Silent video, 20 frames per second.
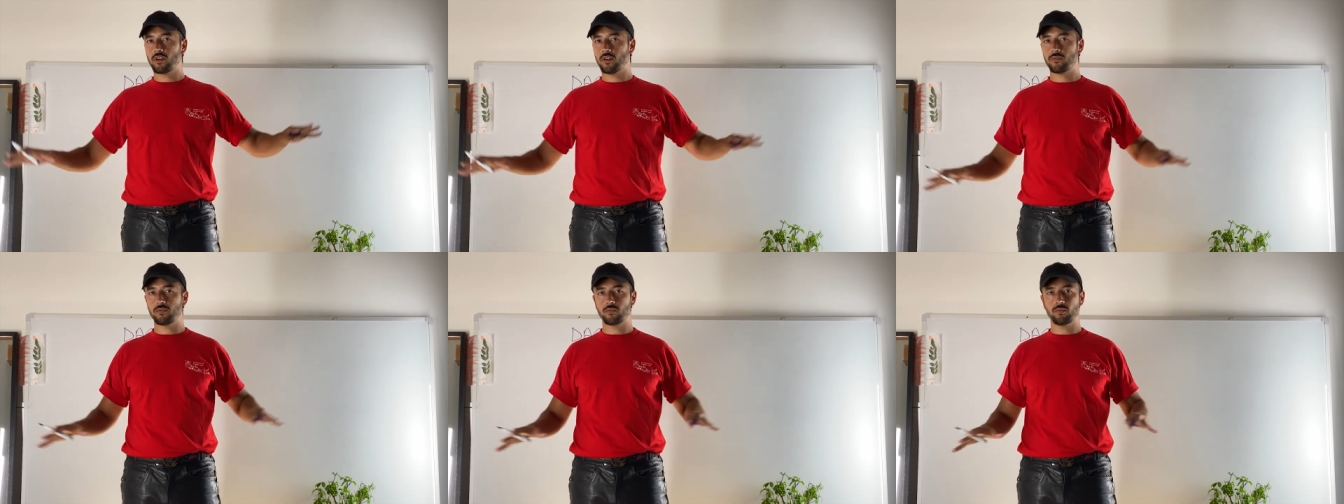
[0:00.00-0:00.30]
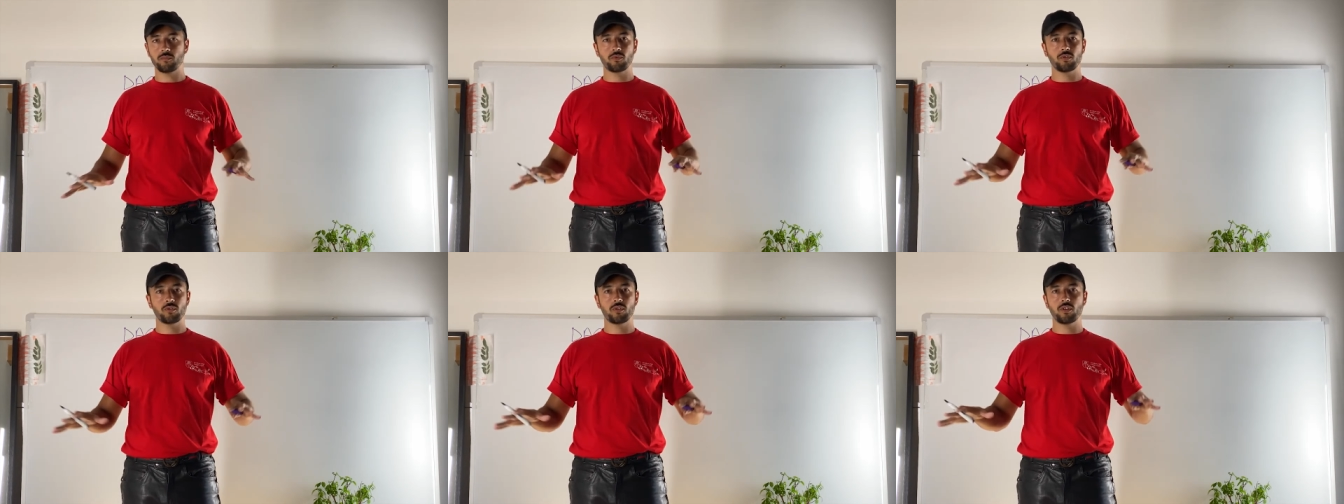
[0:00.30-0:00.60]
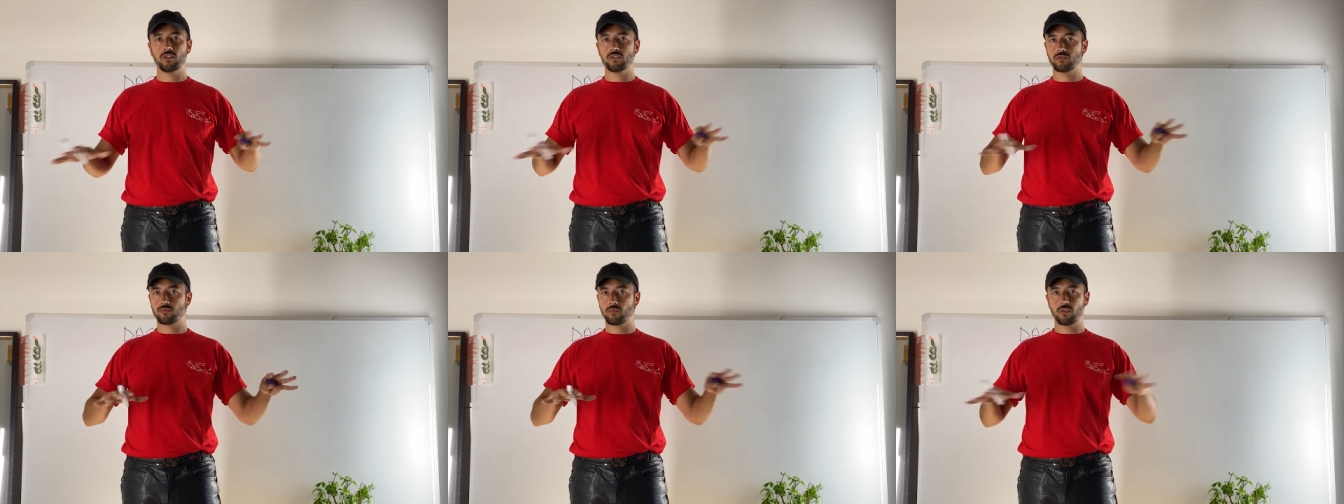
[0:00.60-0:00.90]
of
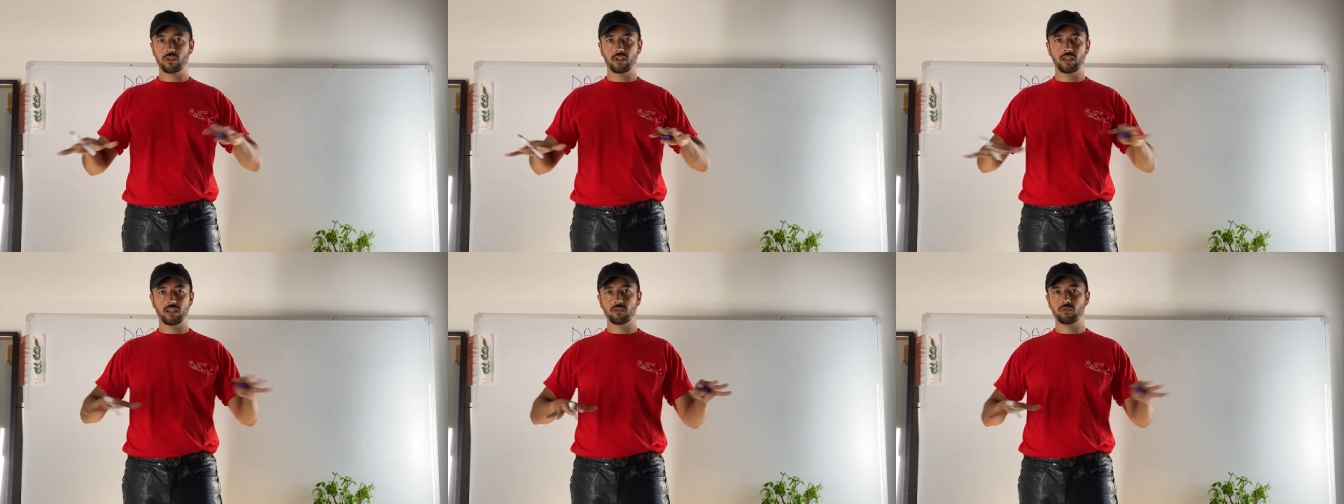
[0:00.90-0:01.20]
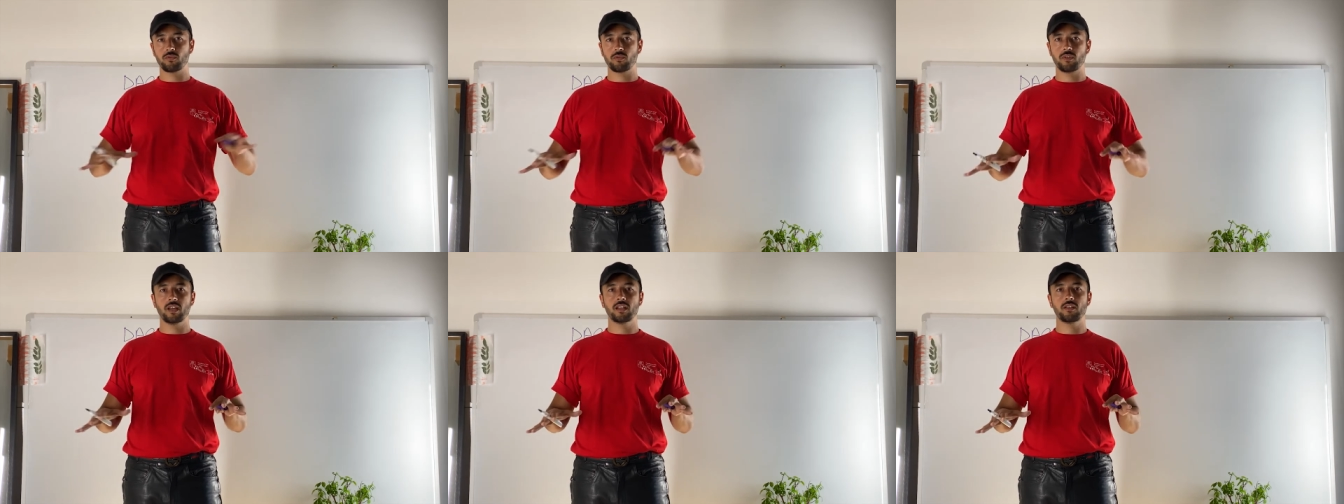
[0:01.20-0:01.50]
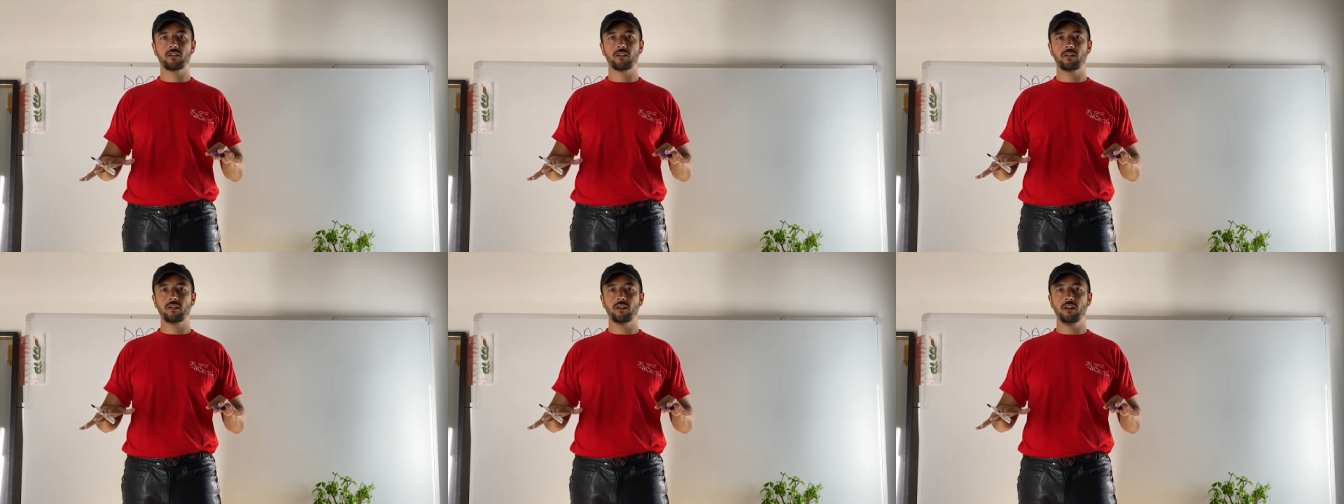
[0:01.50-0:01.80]
computers working
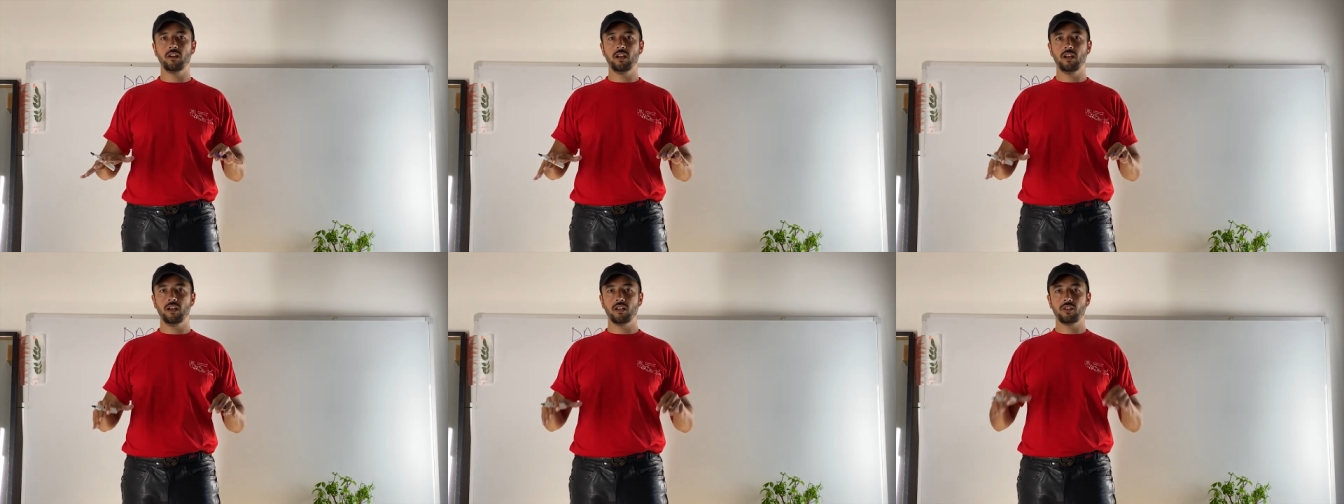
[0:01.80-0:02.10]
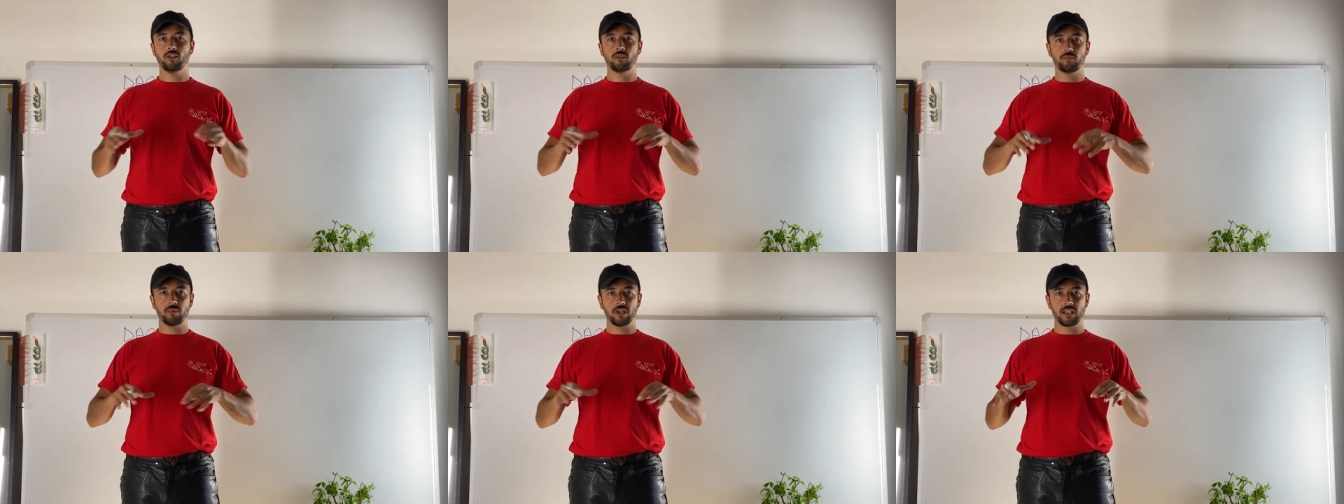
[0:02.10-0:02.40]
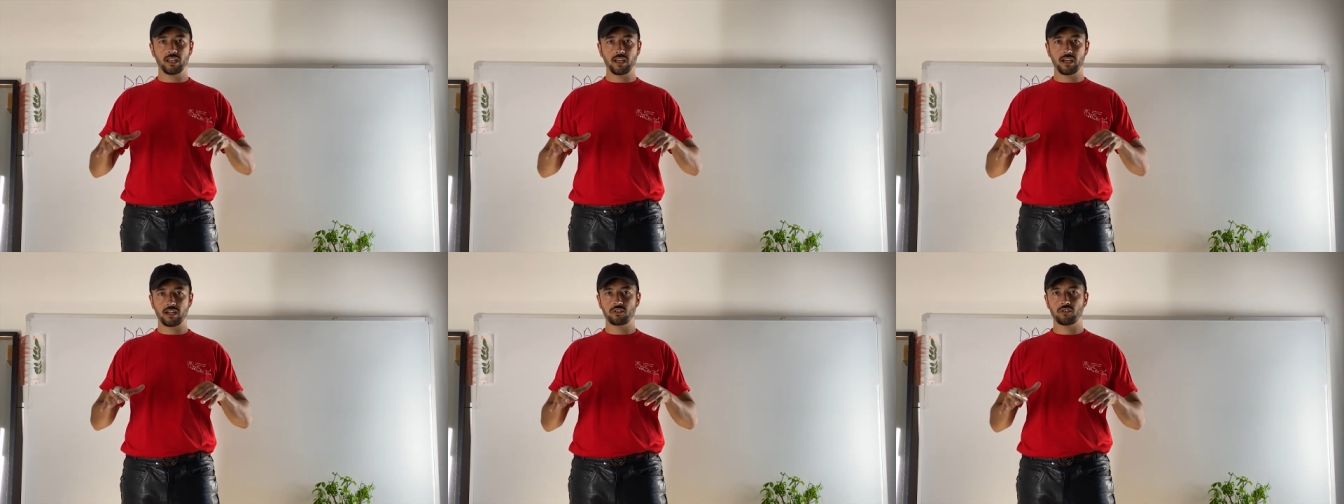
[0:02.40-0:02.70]
together,
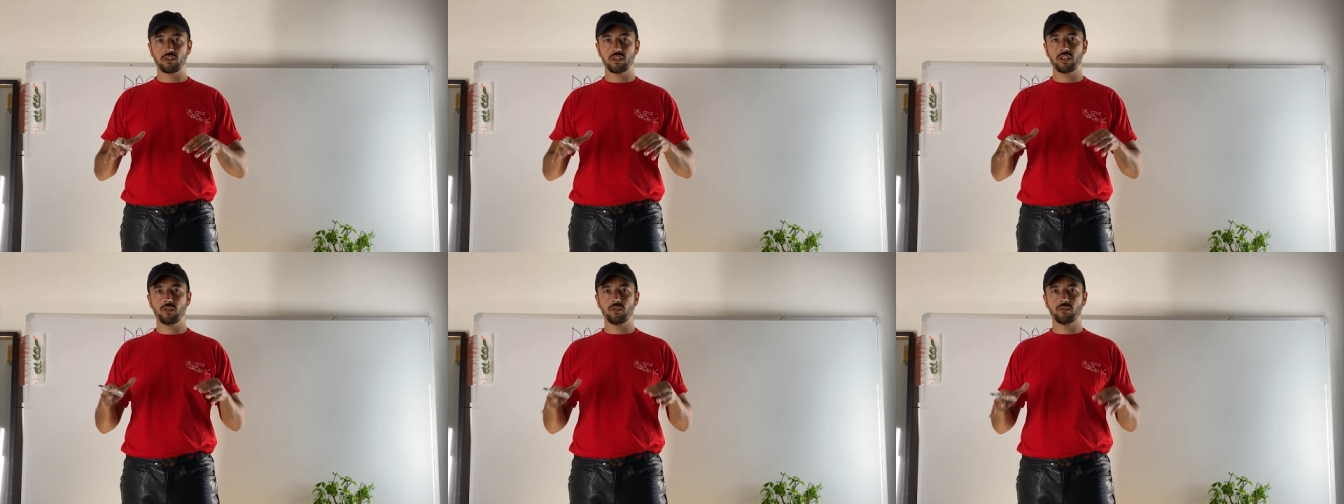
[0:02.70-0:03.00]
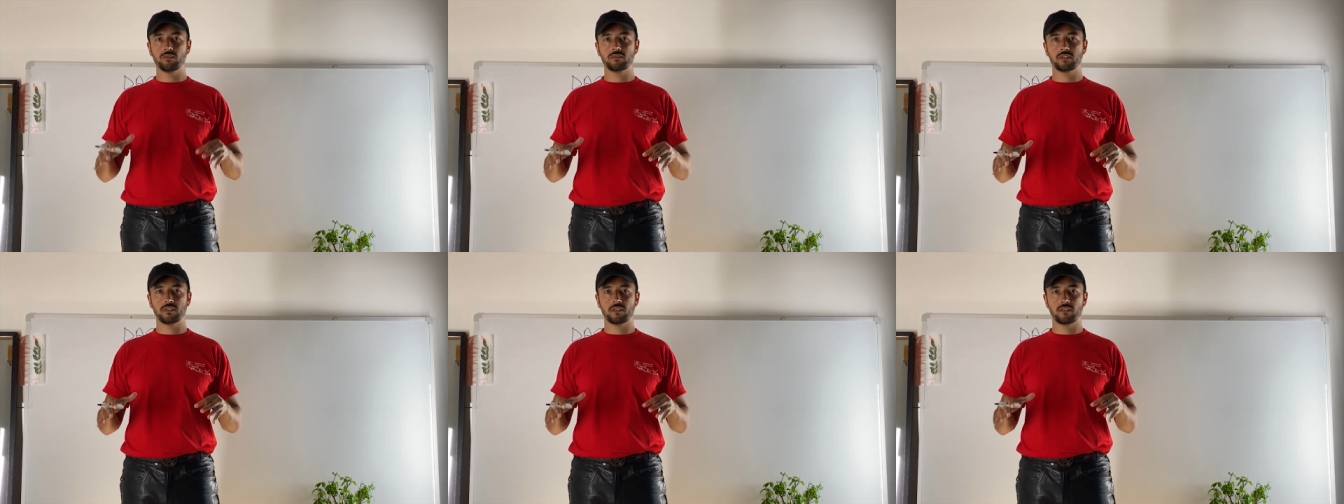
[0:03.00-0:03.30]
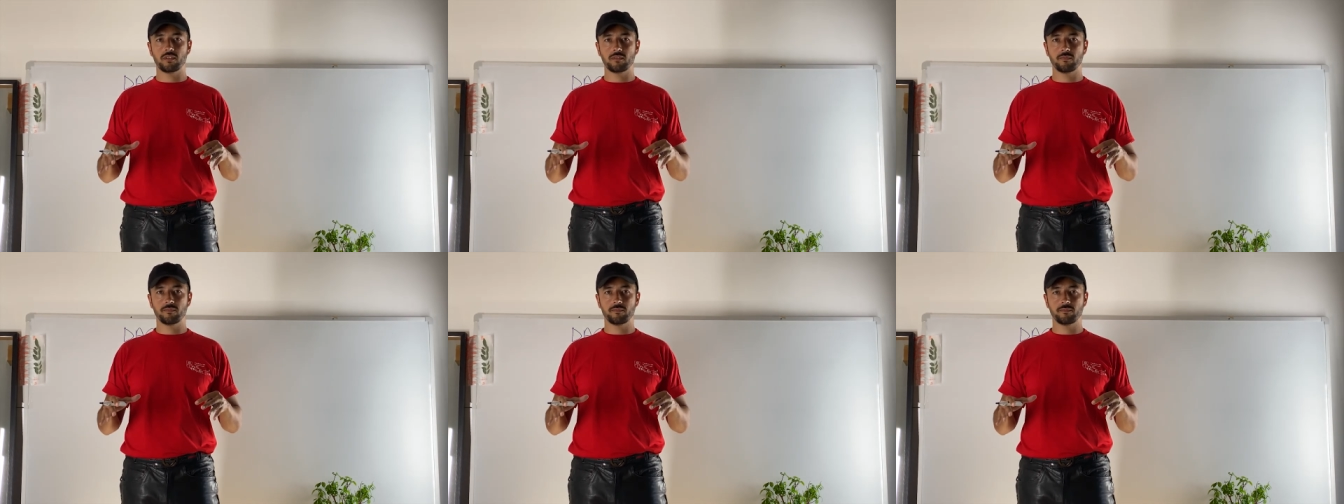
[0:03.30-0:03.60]
nobody actually owns it.